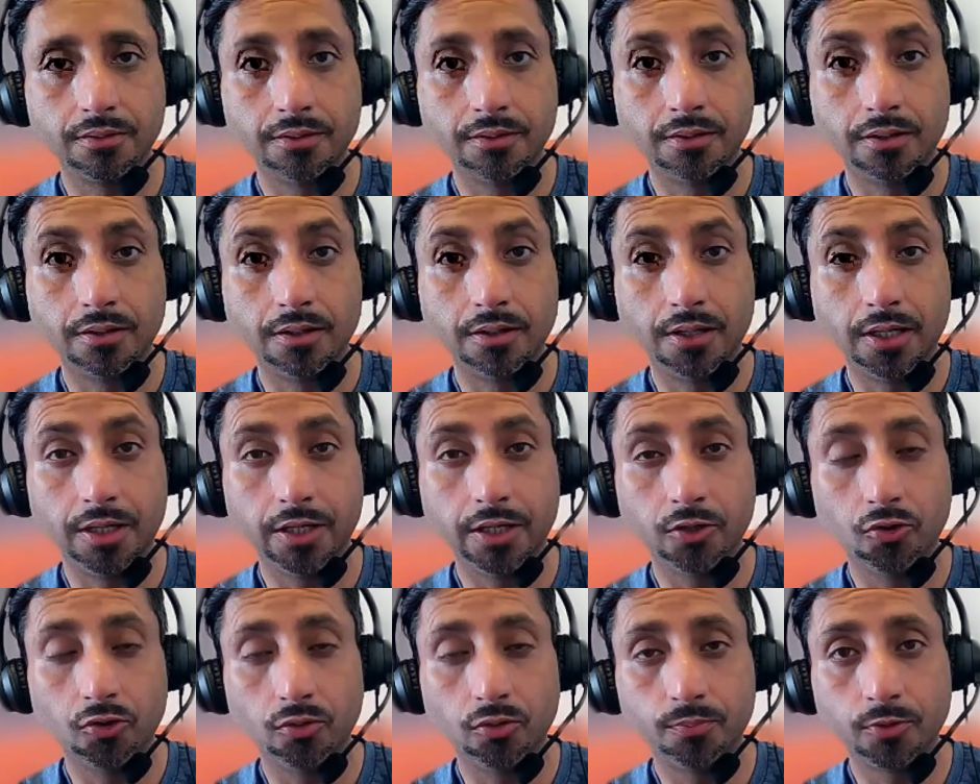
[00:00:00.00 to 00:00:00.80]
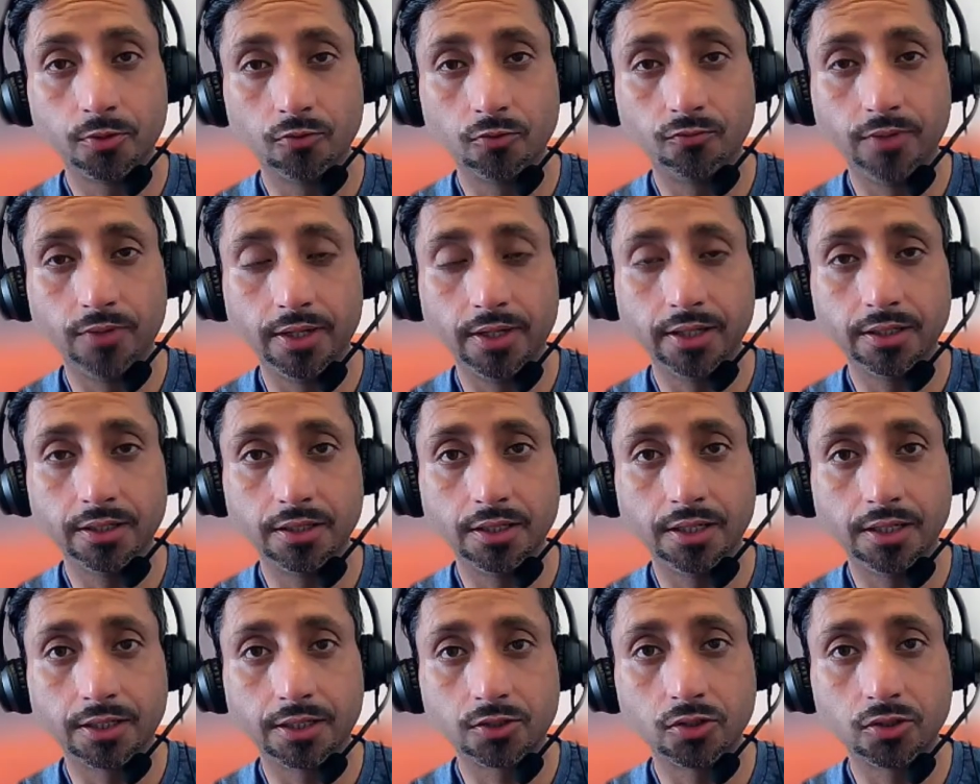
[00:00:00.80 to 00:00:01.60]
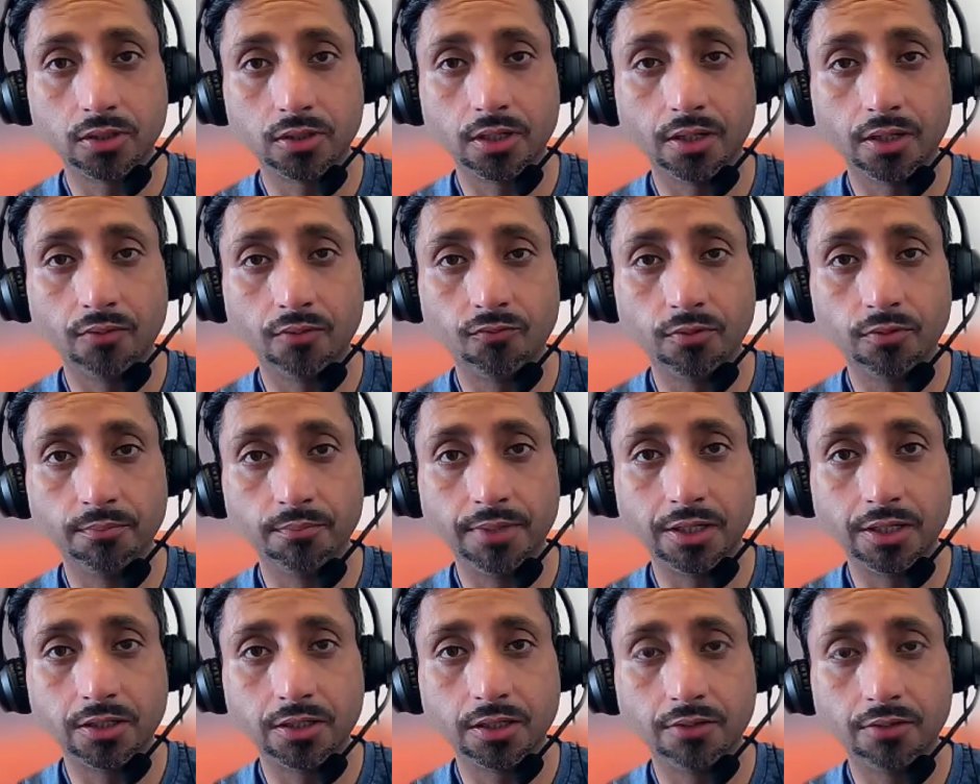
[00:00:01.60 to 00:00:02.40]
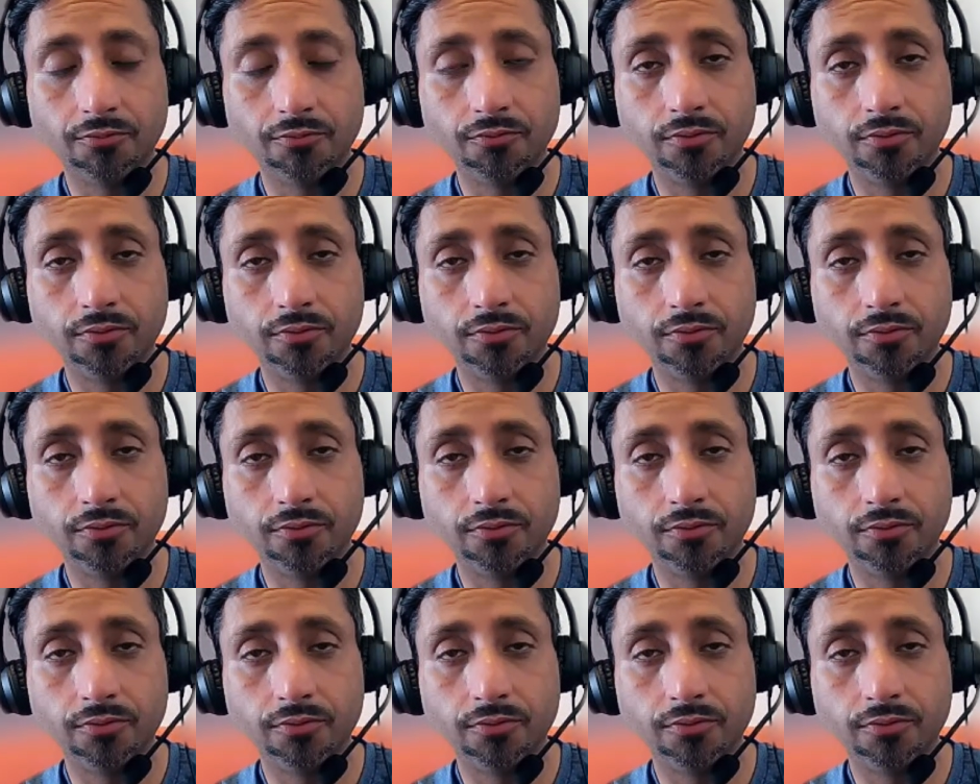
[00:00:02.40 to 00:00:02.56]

I hope you find the lecture informative.